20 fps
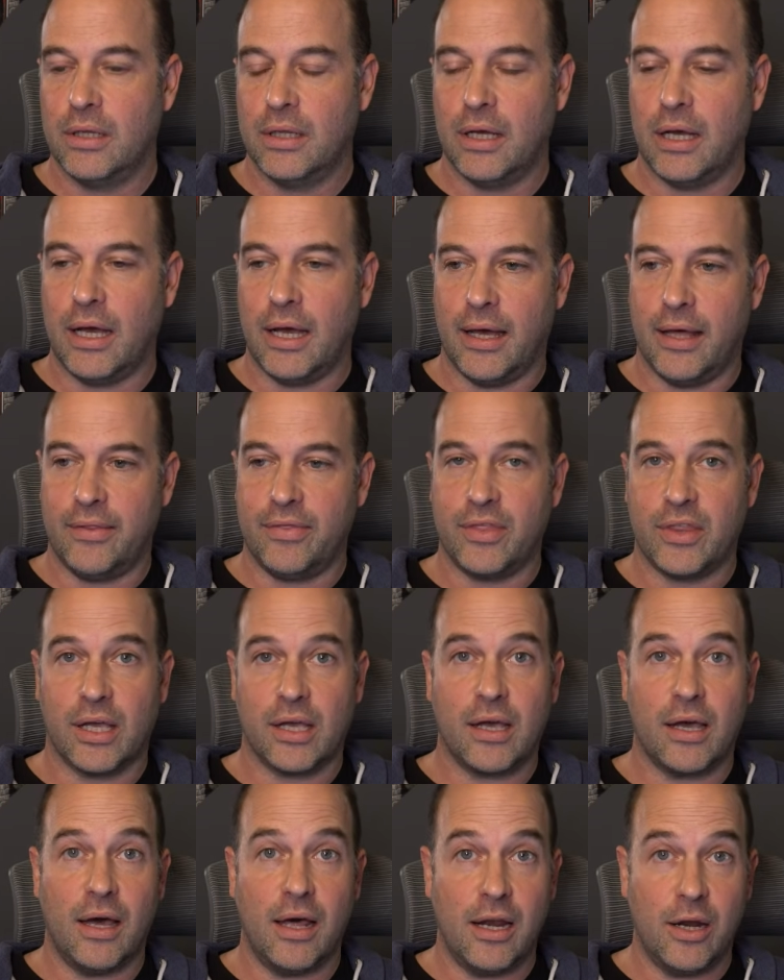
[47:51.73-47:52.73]
The
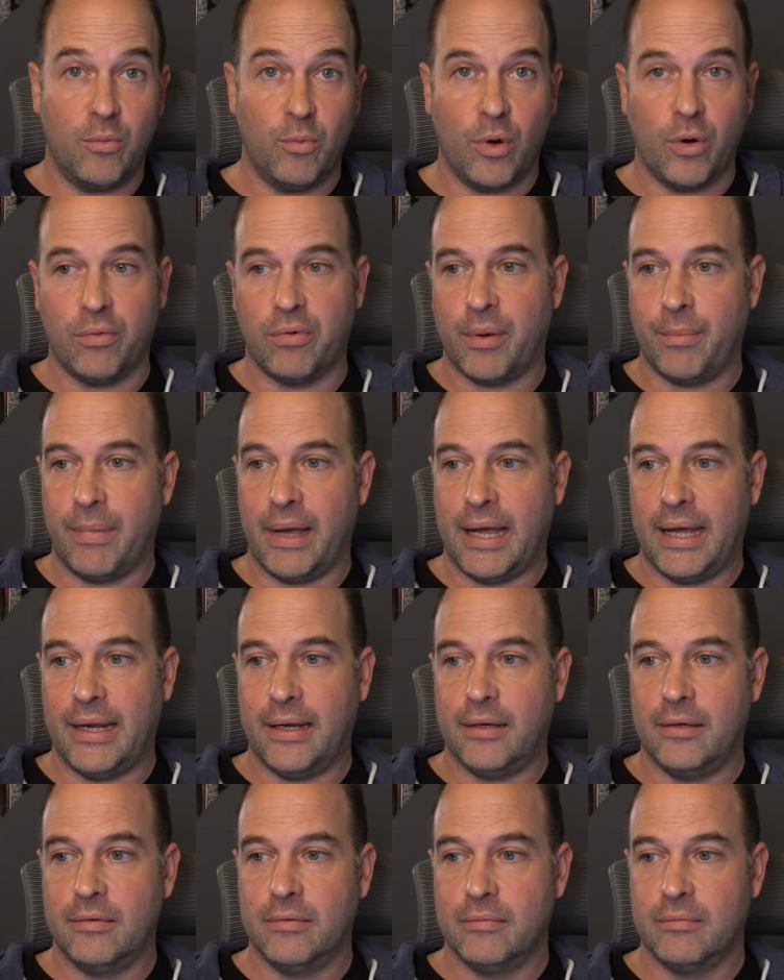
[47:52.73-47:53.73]
color will
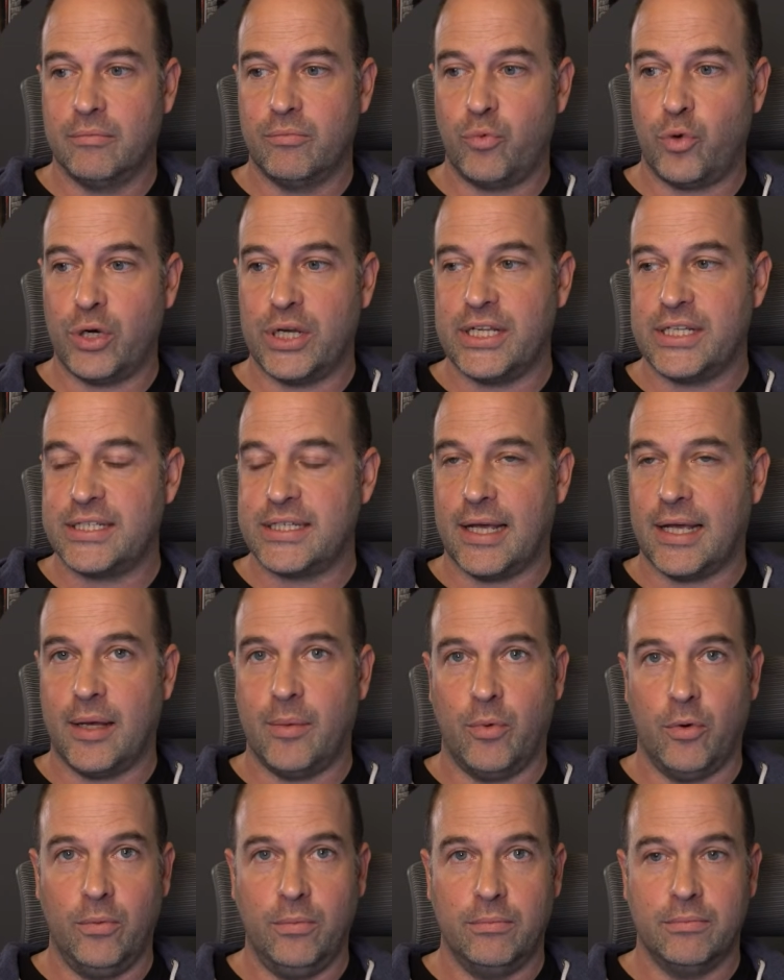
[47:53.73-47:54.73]
remain pretty
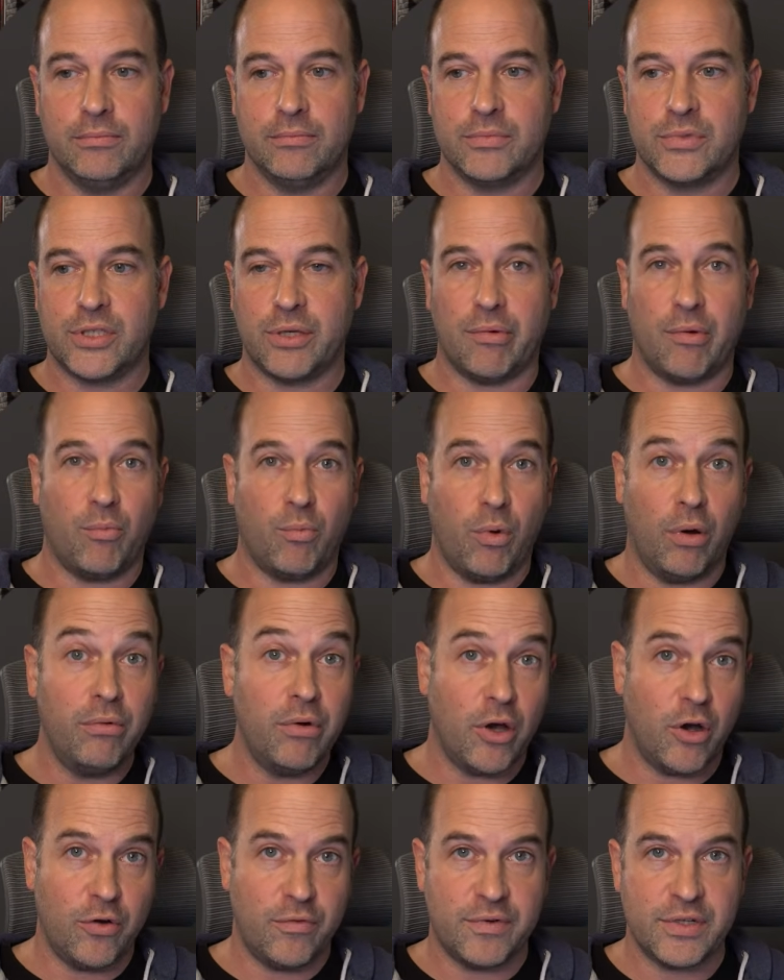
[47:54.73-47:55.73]
stable, so it
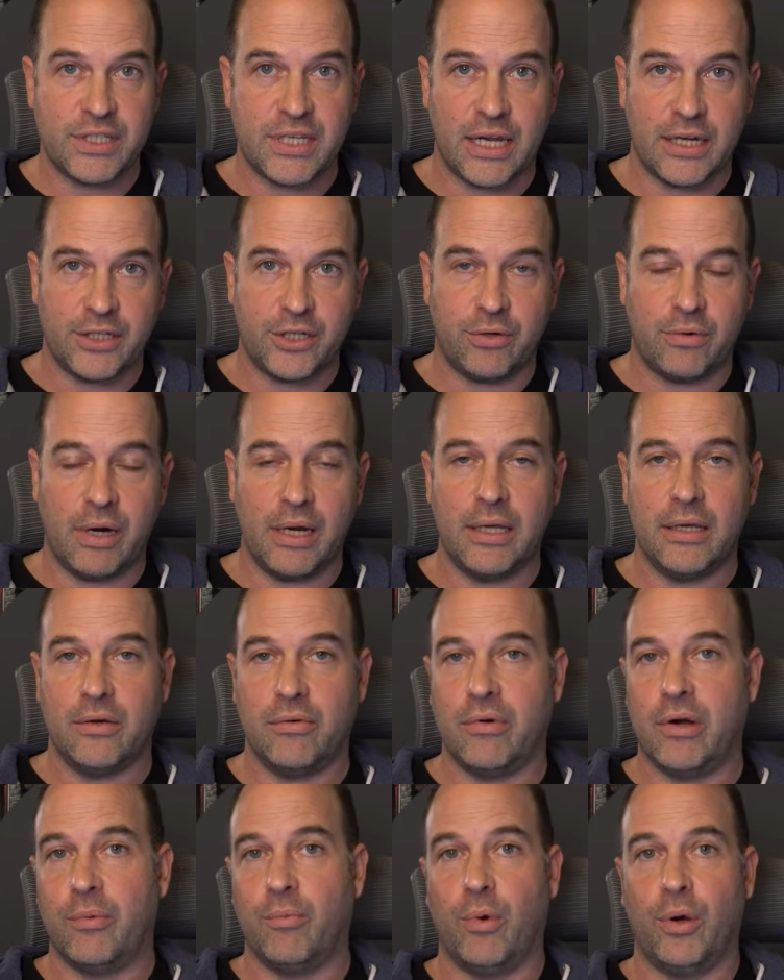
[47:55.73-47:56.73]
won't oversaturate
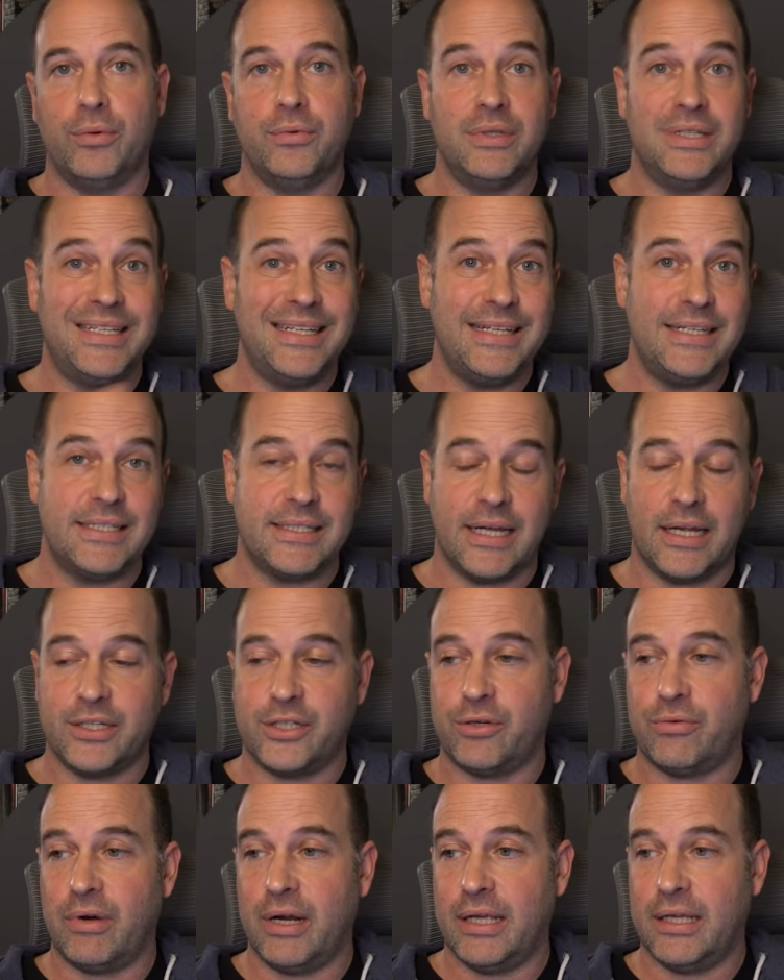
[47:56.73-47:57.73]
or it won't
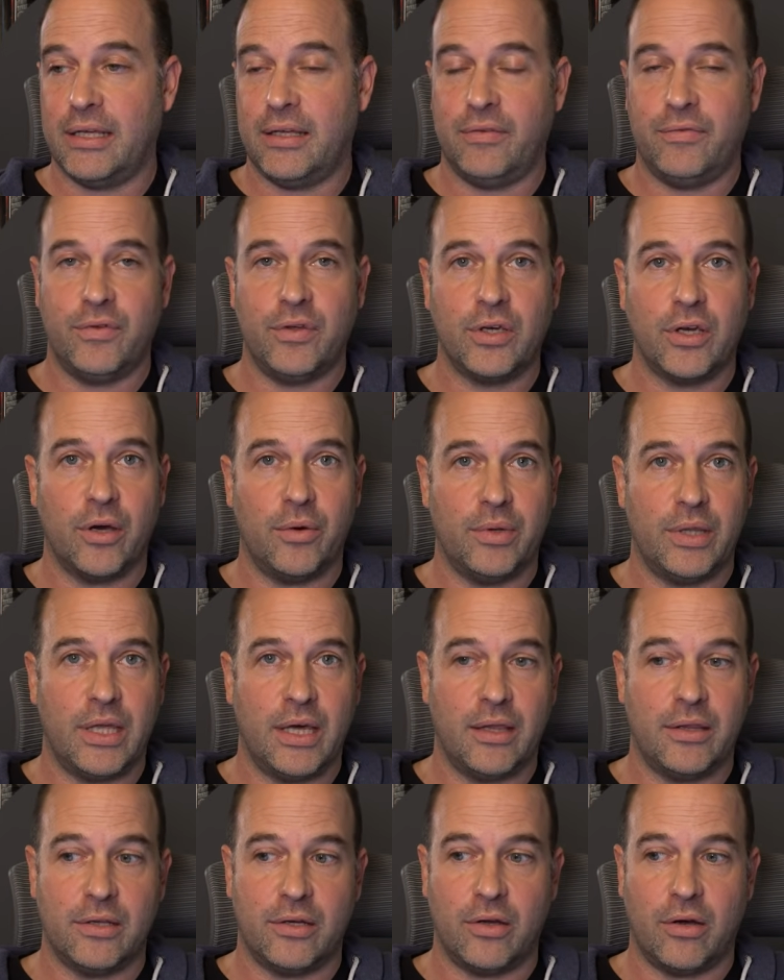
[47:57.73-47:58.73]
desaturate if you go in the
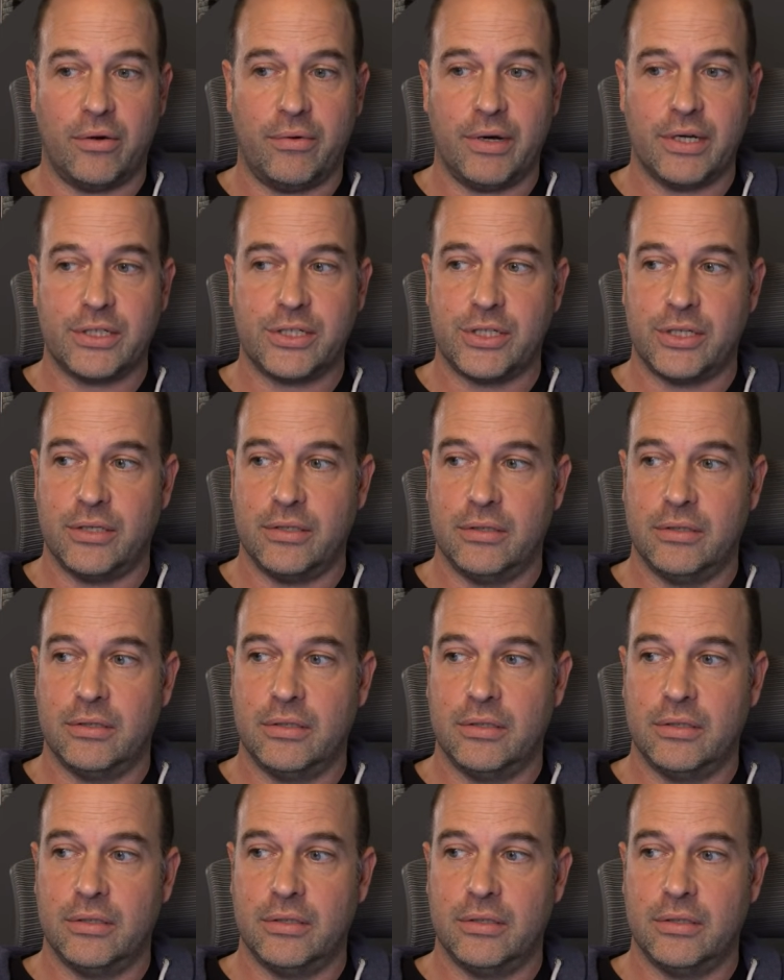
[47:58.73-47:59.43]
other direction.